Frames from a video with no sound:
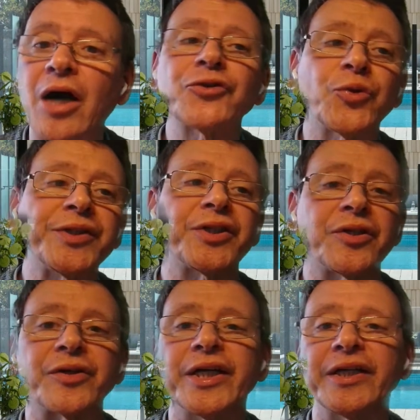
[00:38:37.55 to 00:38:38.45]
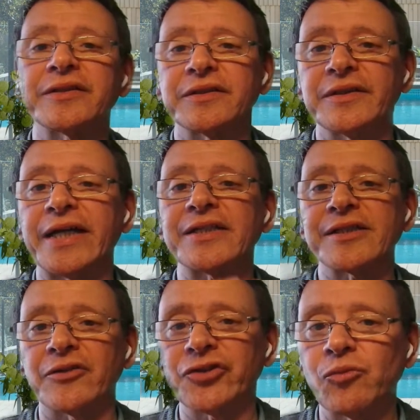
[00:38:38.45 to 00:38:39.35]
how to integrate
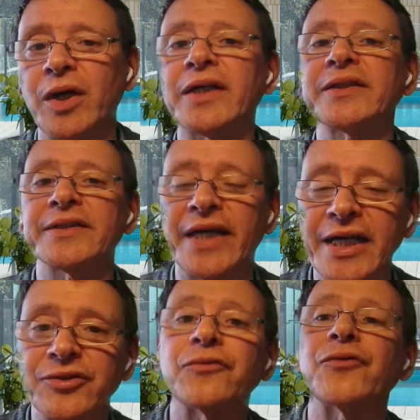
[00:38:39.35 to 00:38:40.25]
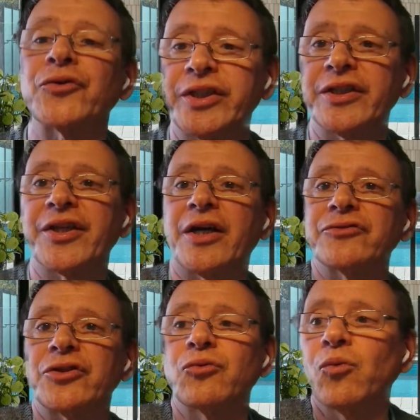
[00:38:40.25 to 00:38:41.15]
9001 and ISO
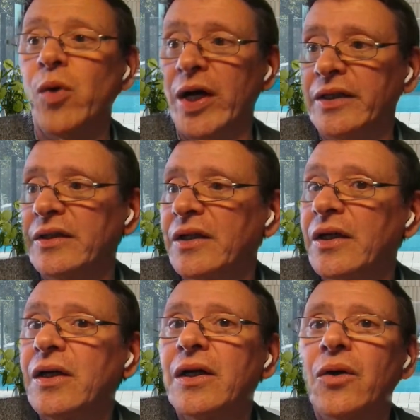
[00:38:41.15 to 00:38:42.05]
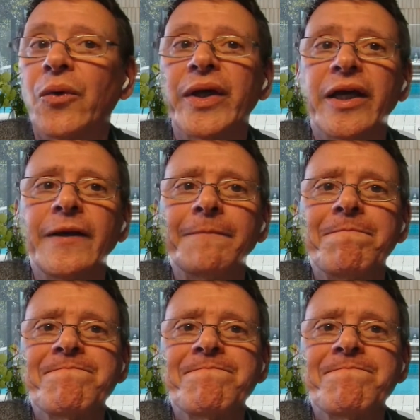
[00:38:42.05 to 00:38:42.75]
14001. Okay.